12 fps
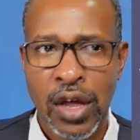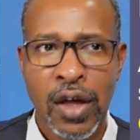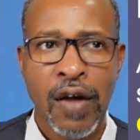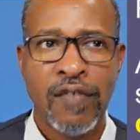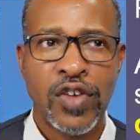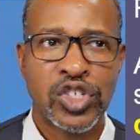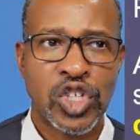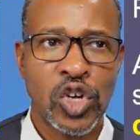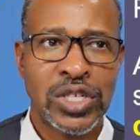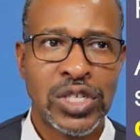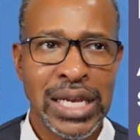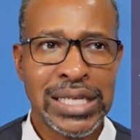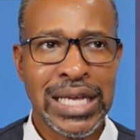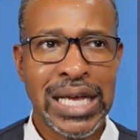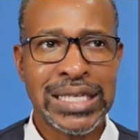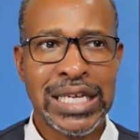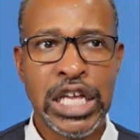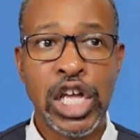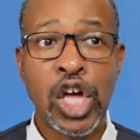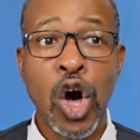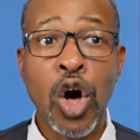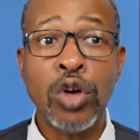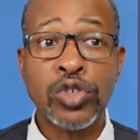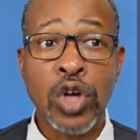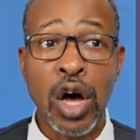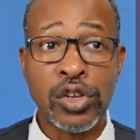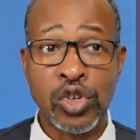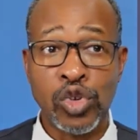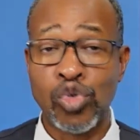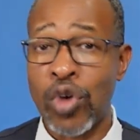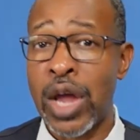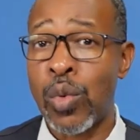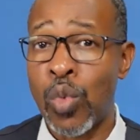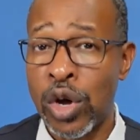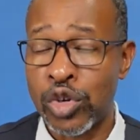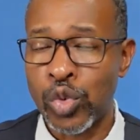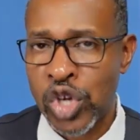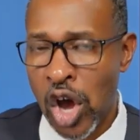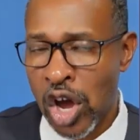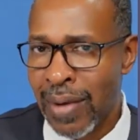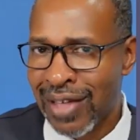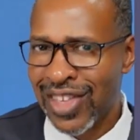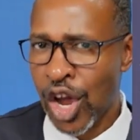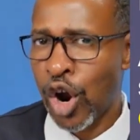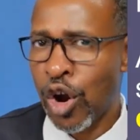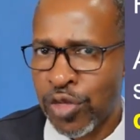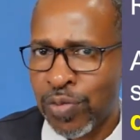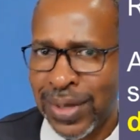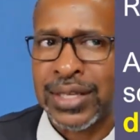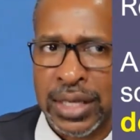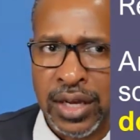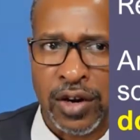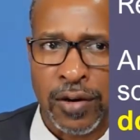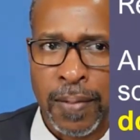Verse 13, it says, and he goes on to do great wonders. We're talking about the earth beast here.